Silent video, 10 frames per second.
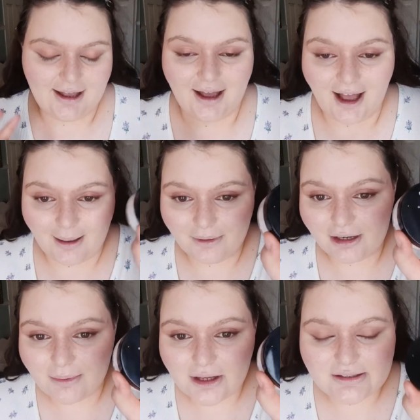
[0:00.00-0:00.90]
I'm going
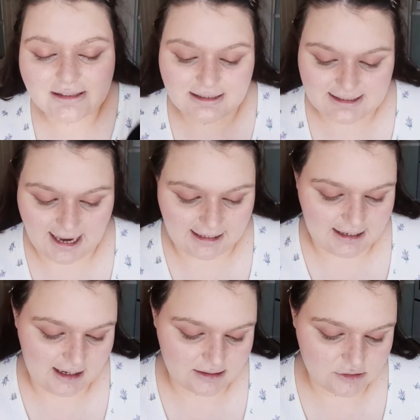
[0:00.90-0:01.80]
to be using the
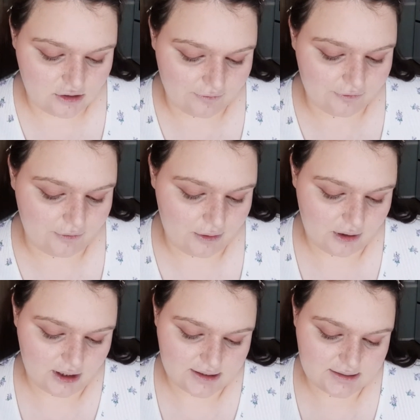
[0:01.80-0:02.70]
Technic Soft
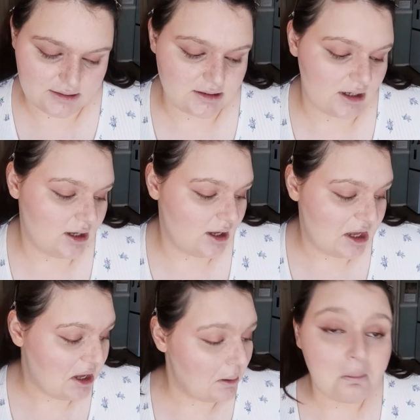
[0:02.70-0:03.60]
Focus
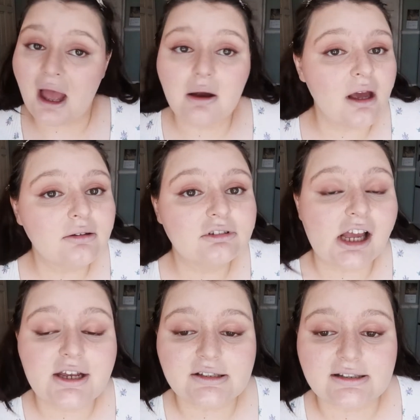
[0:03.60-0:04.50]
powder. I
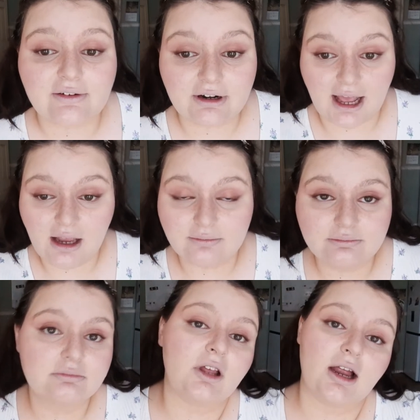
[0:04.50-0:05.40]
use this every day.
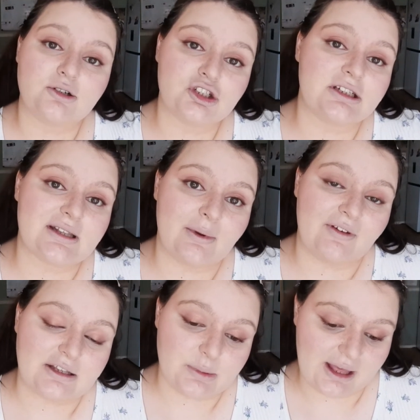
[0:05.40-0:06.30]
I'm just going to set my
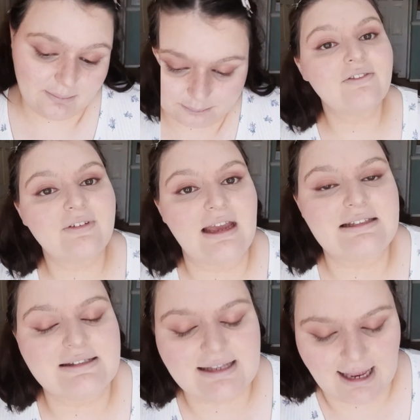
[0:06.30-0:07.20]
face with that. Face
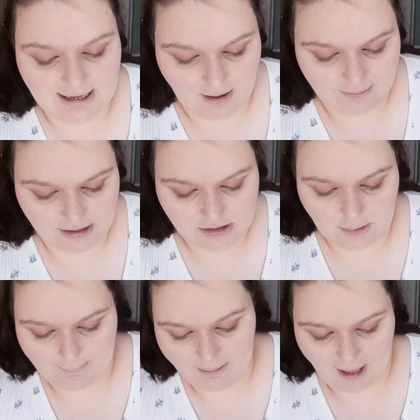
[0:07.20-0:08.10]
is set now. I'm going to
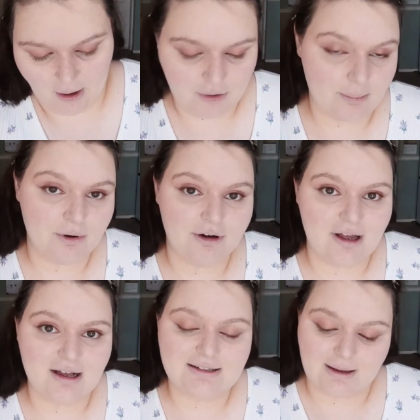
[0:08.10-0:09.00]
do powder
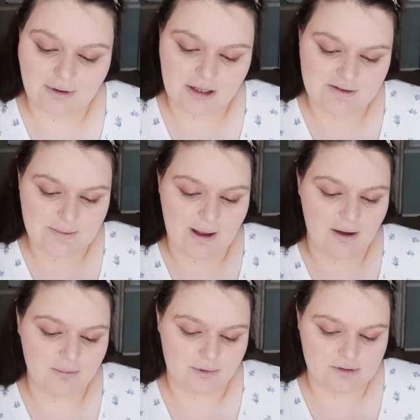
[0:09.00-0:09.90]
products. I'm going to use a
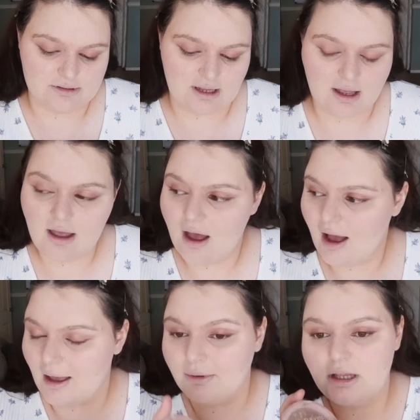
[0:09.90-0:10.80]
powder bronzer.
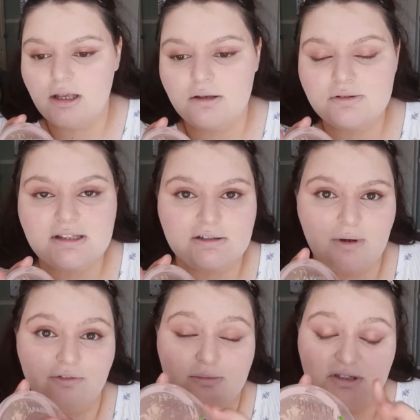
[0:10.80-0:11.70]
I'm going to use this
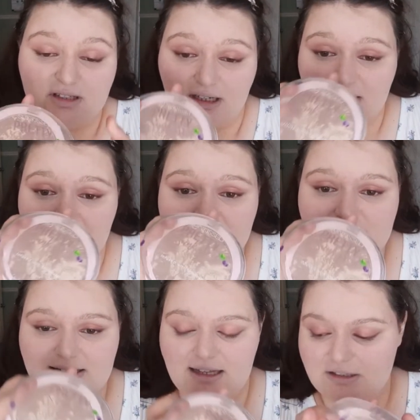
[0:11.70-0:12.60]
one from Sunkissed.
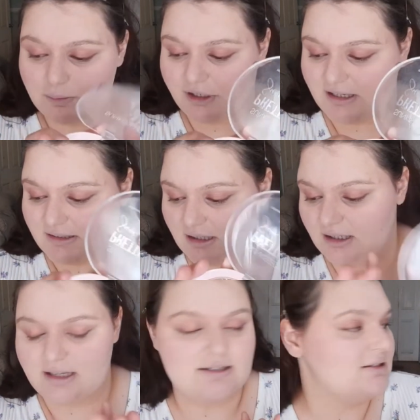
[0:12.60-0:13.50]
It's like this pretty
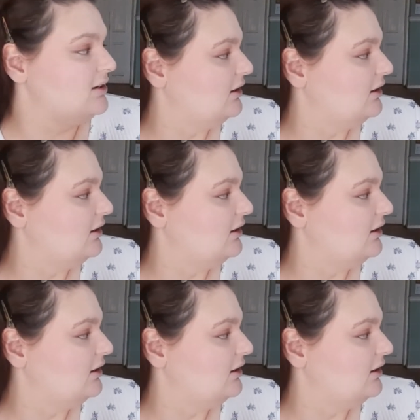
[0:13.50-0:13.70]
Sunkissed.